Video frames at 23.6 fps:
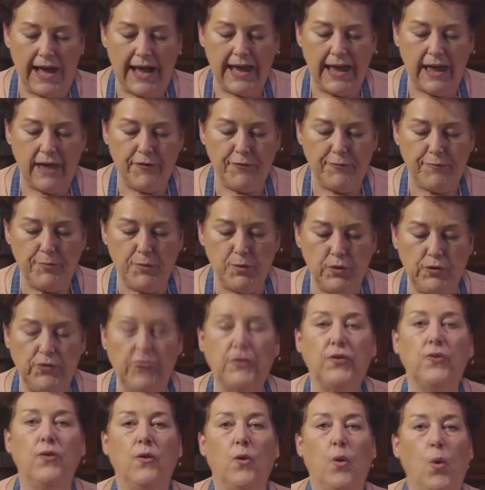I have
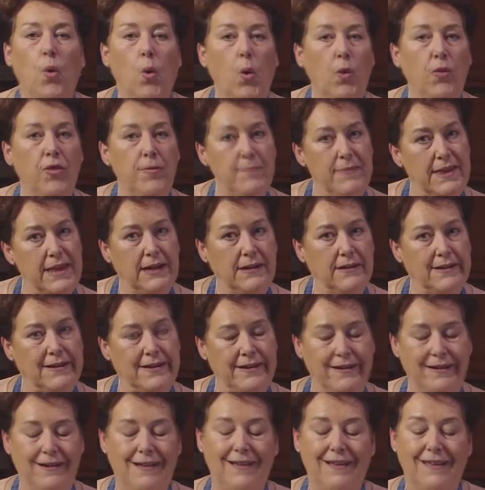put all the milk
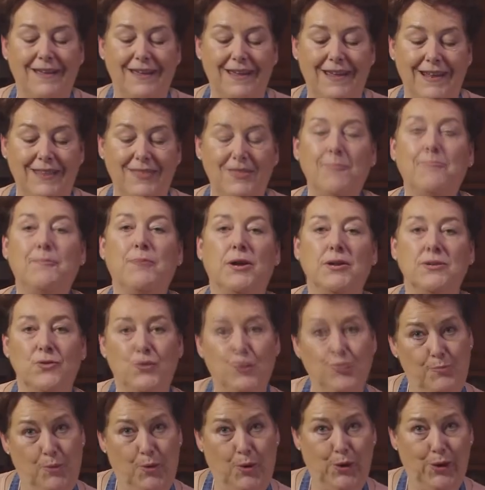in the pot
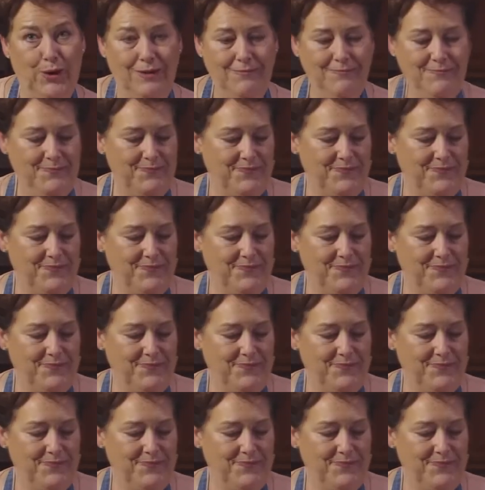to boil.